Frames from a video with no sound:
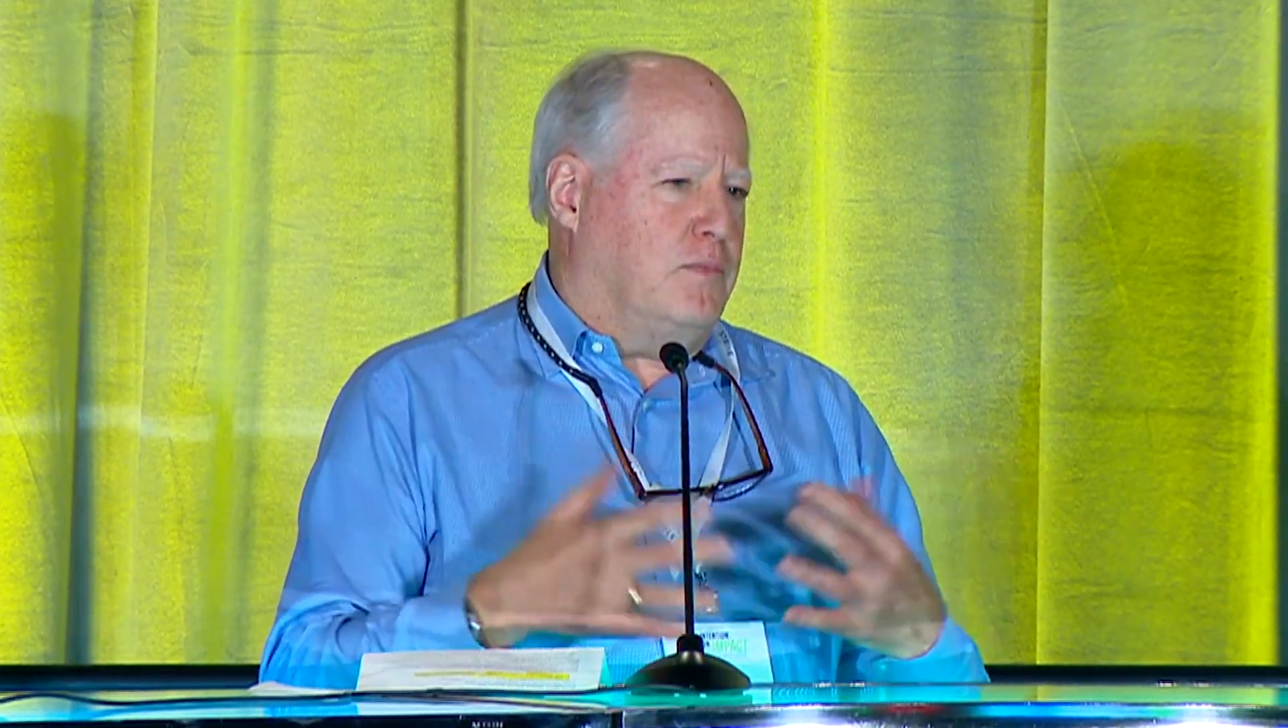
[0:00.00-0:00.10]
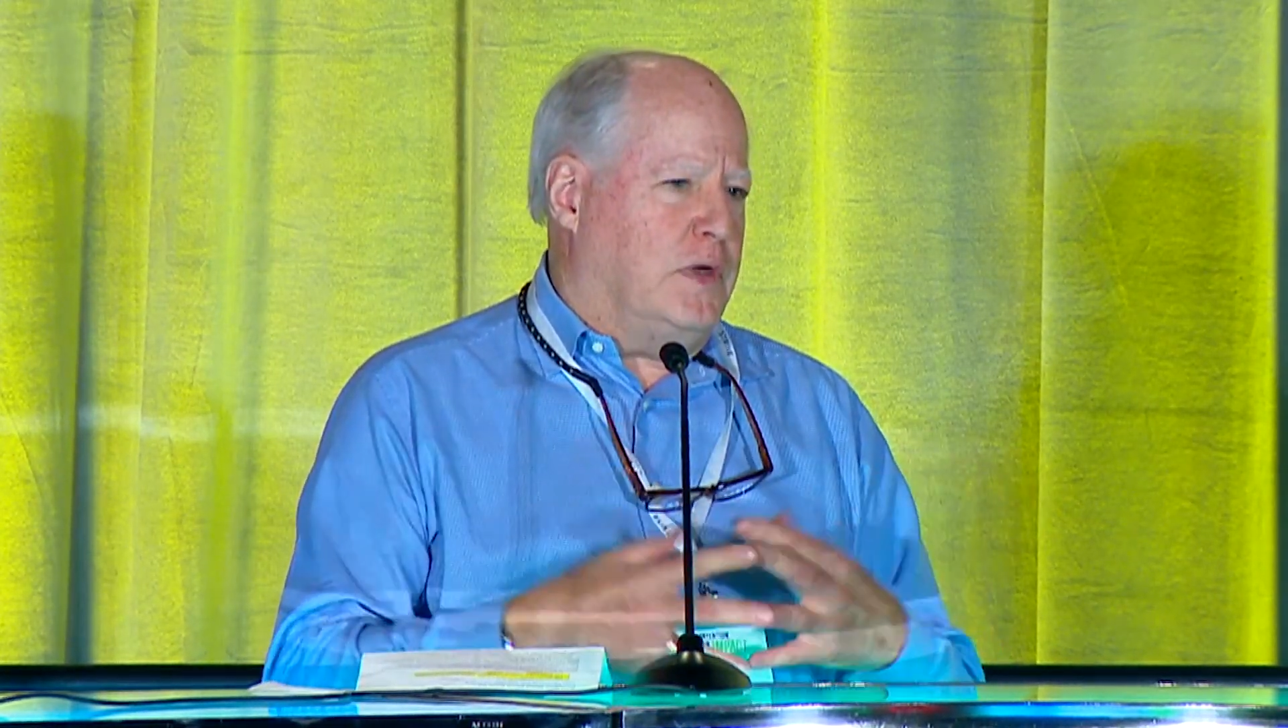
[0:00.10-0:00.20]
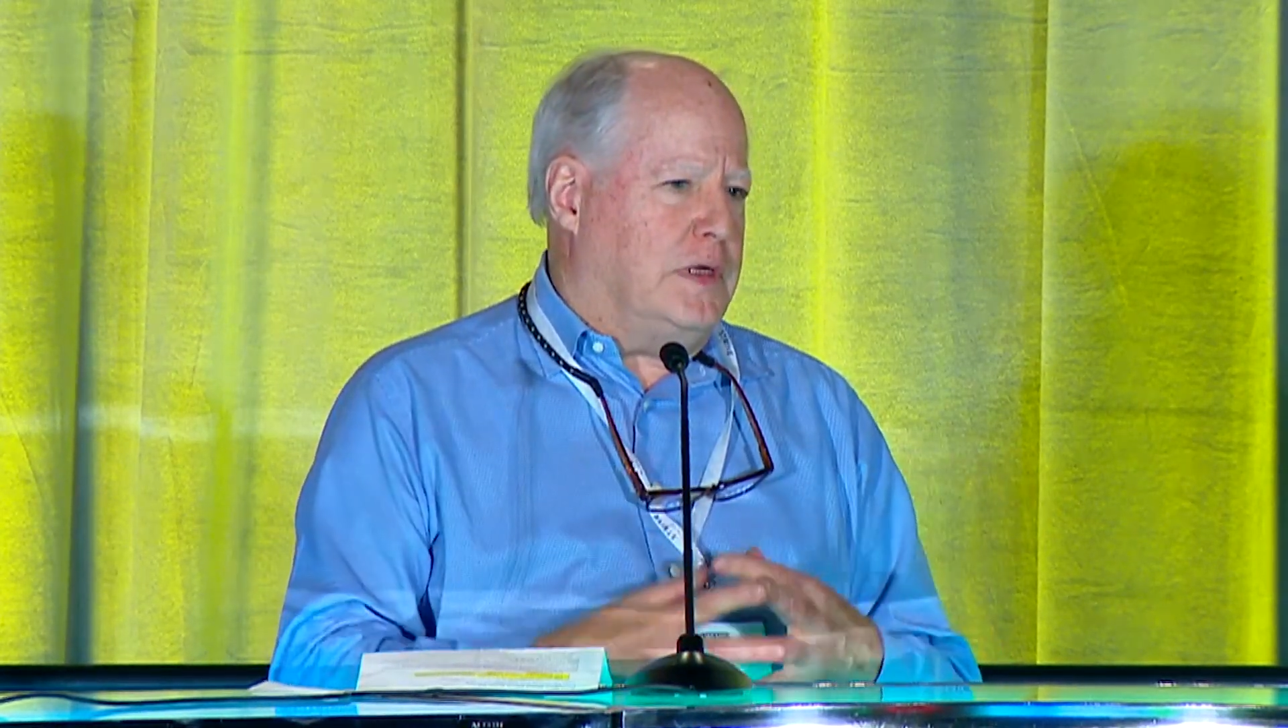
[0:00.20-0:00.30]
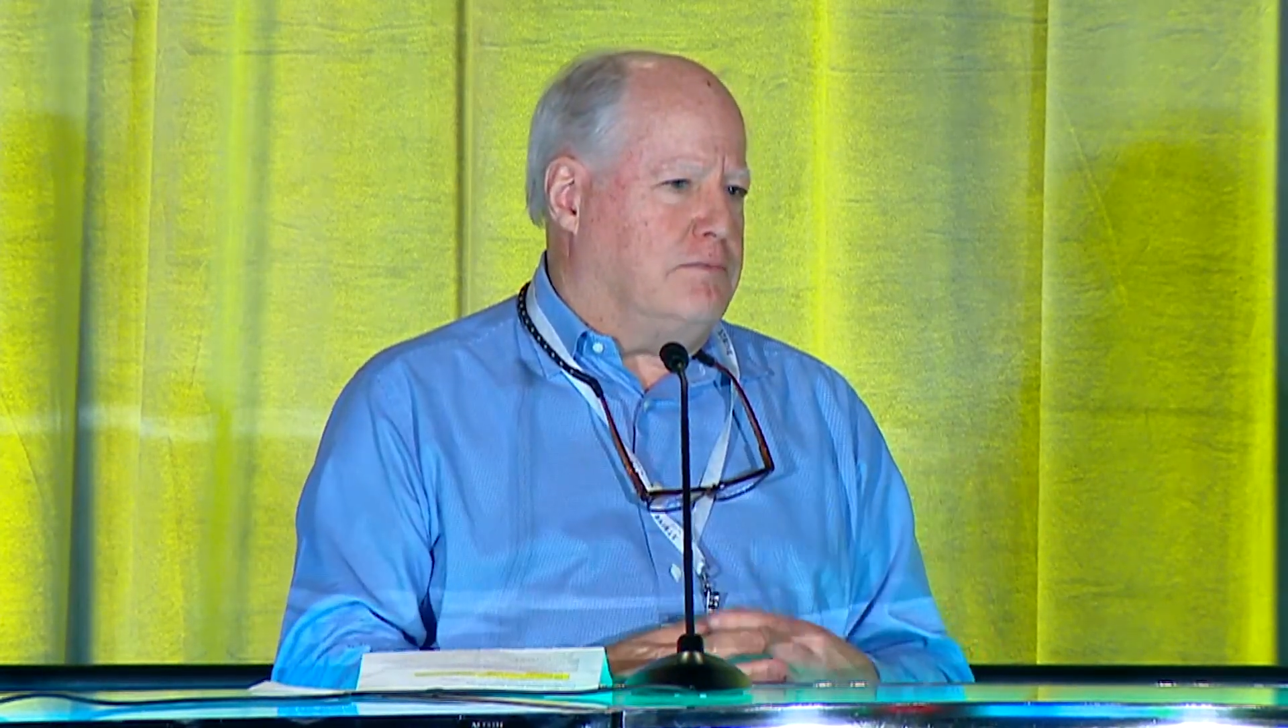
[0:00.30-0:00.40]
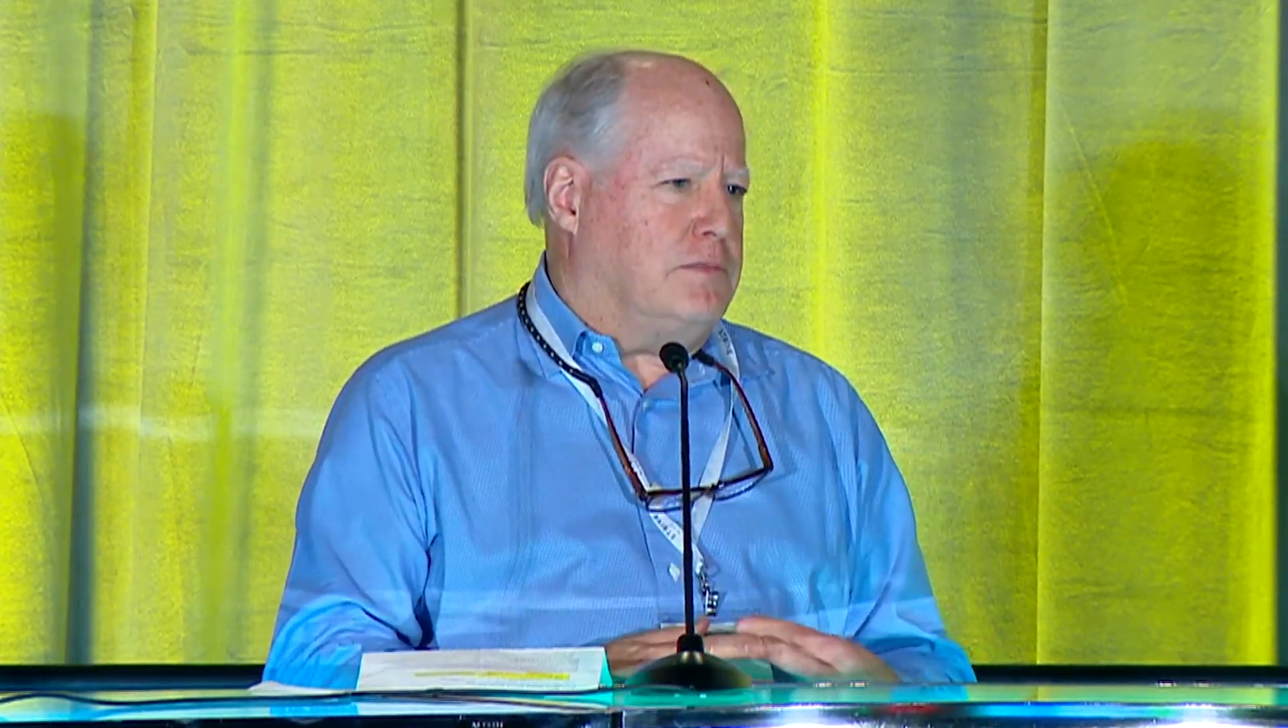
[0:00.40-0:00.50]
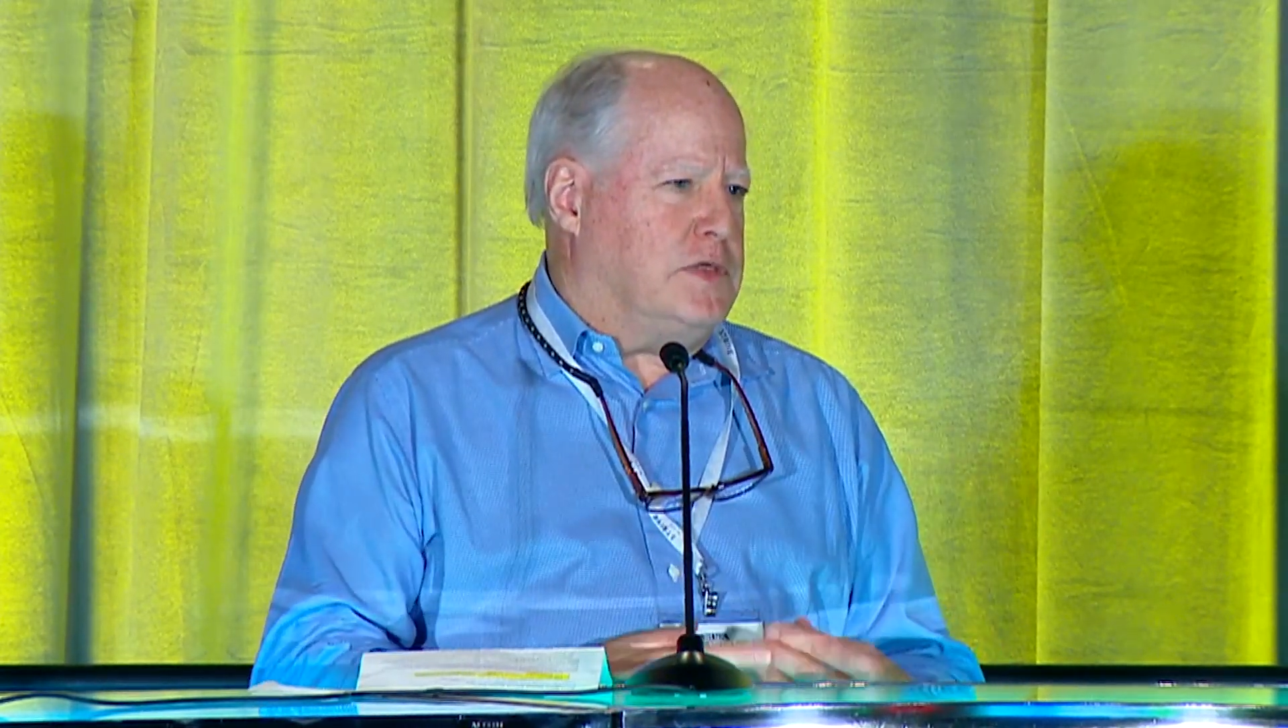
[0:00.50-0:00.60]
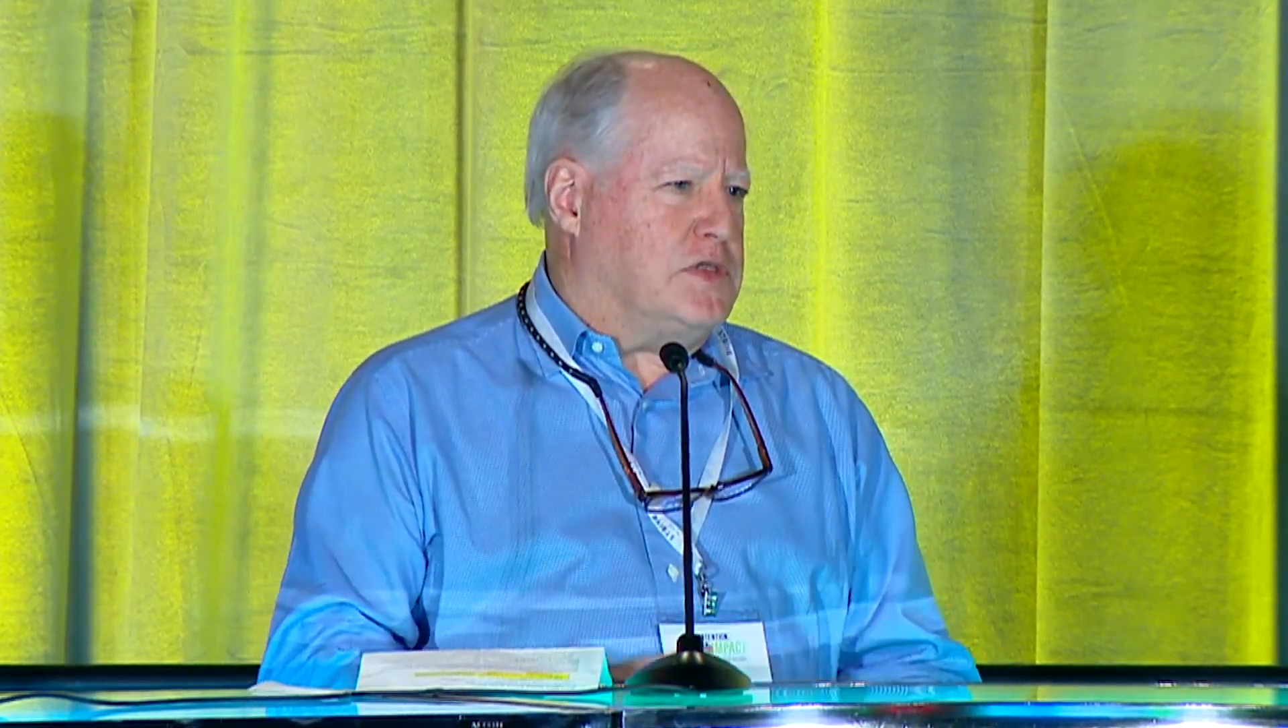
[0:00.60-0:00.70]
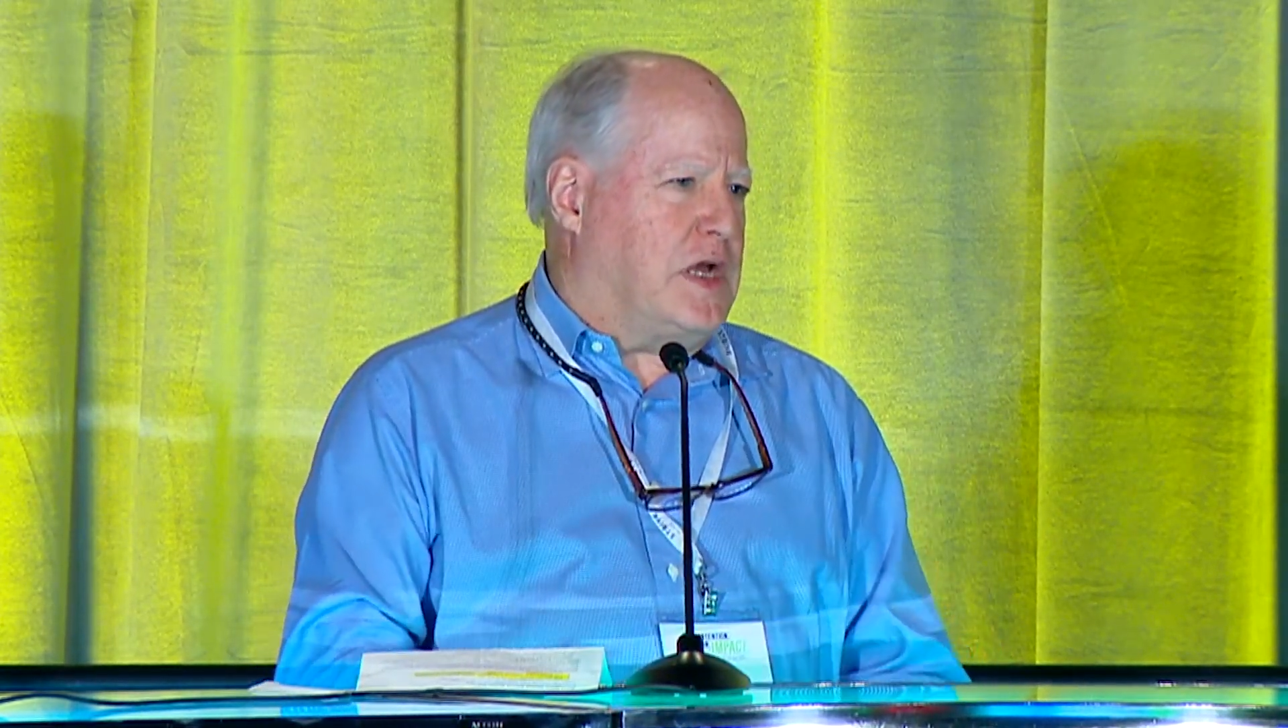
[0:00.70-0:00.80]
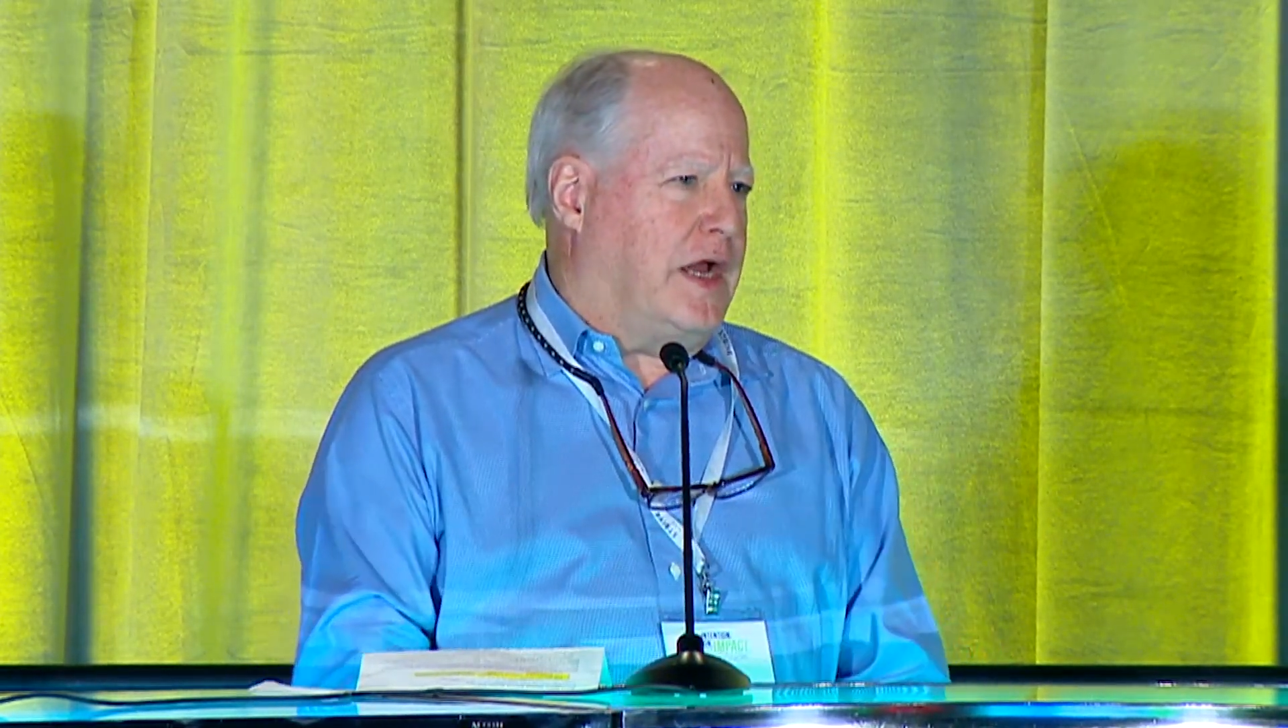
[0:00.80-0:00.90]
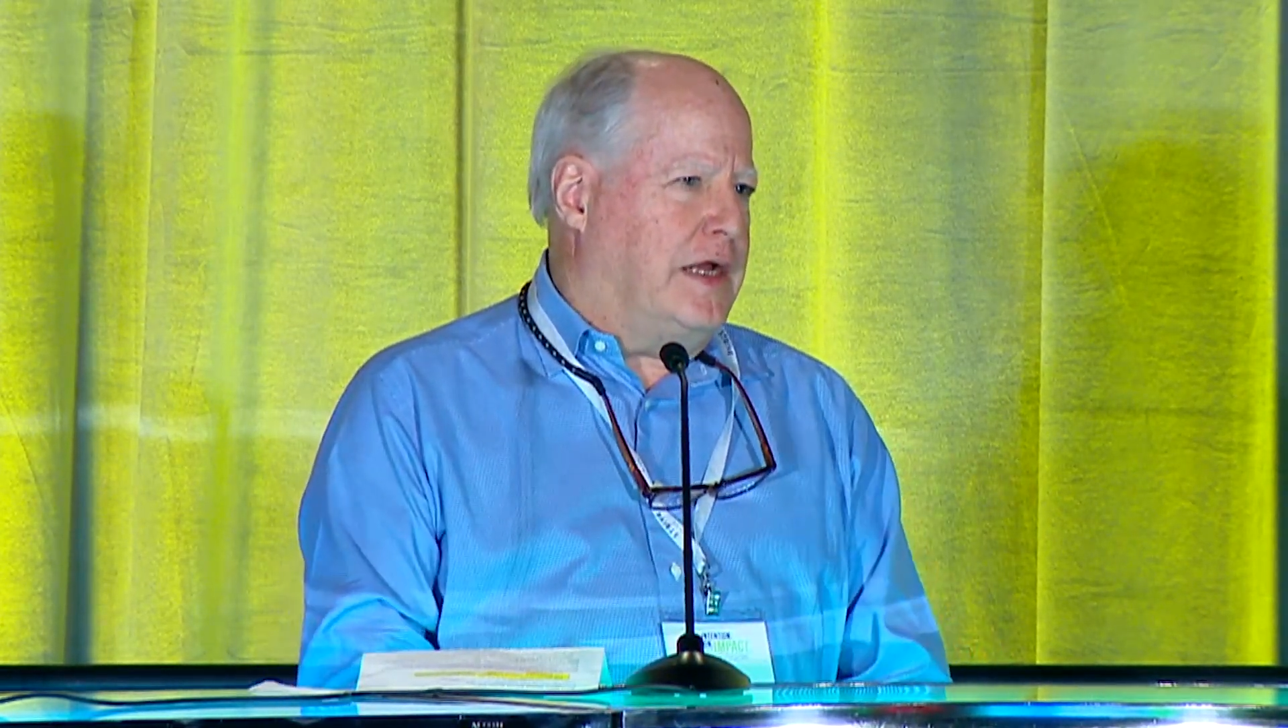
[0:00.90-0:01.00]
we
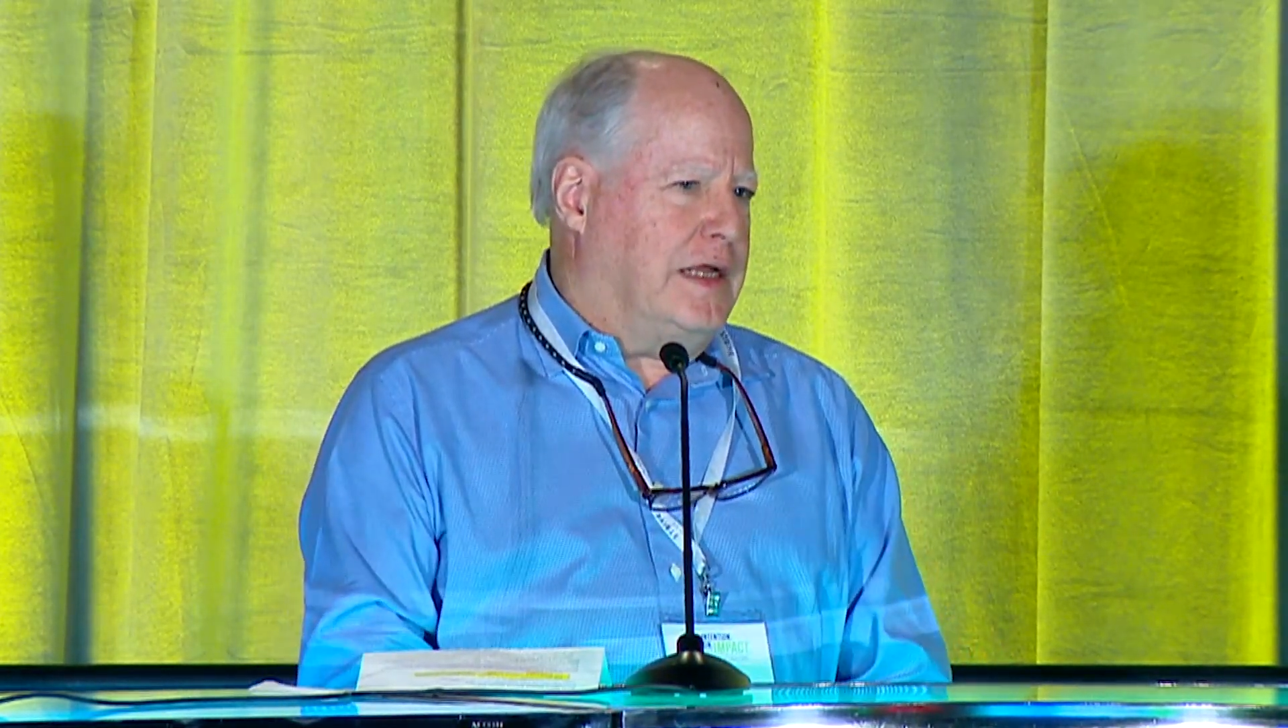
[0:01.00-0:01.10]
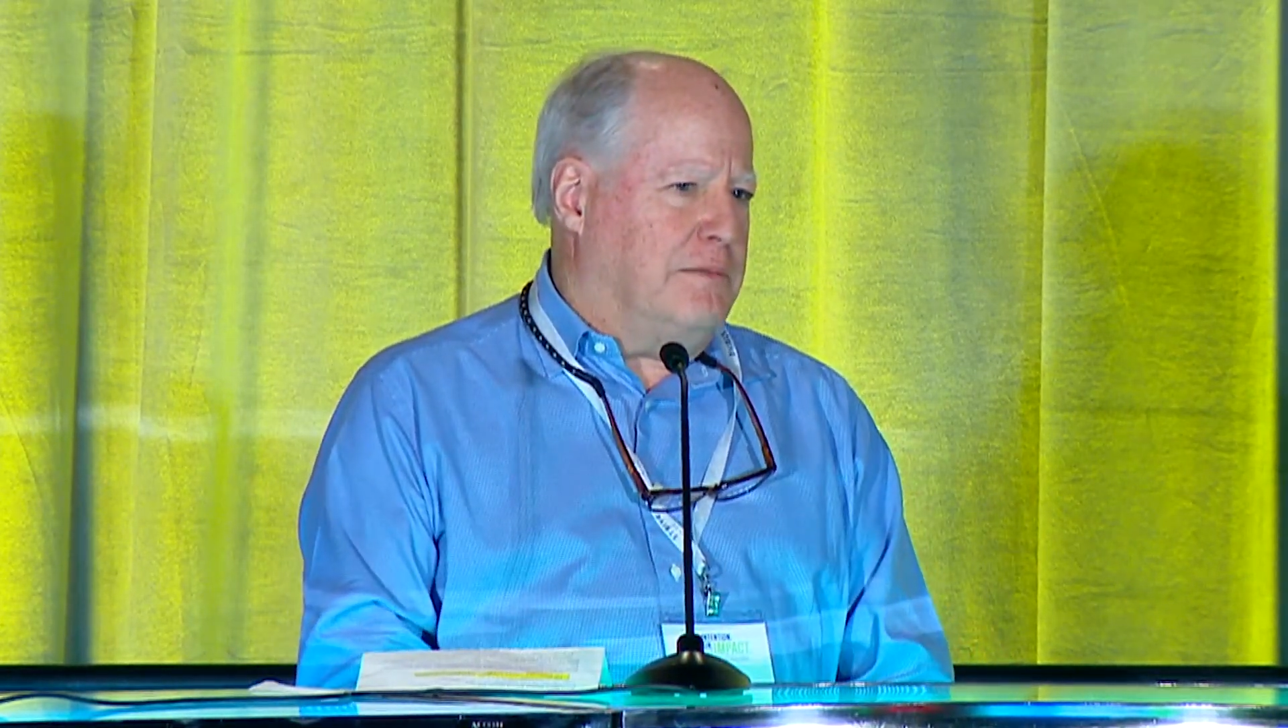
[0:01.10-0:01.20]
design